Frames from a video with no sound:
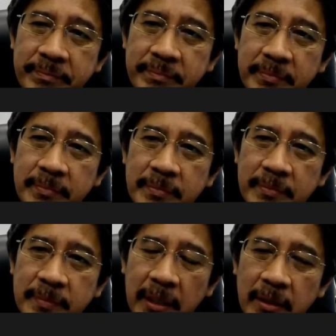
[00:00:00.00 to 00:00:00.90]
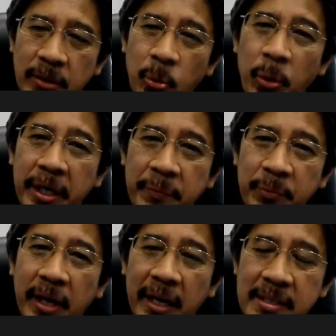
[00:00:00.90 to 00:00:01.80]
Yeah. Don't worry if you can't
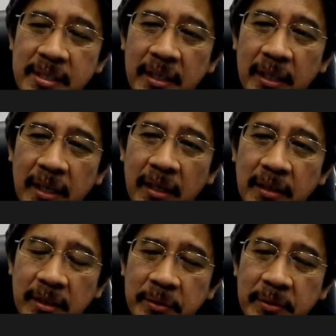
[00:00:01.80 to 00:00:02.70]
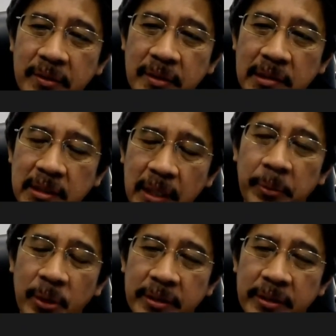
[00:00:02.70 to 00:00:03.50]
answer, some of the questions.